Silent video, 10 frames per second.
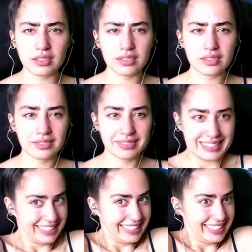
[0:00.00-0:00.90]
And I'm not
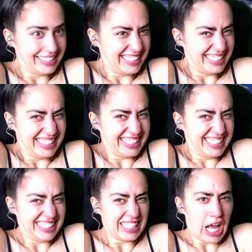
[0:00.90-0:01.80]
sure who took
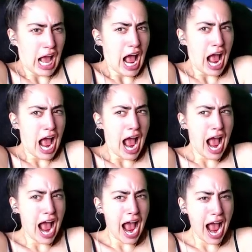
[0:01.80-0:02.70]
that first
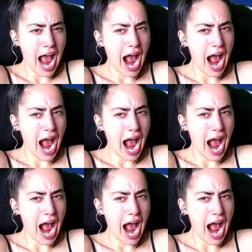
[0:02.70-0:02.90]
swing.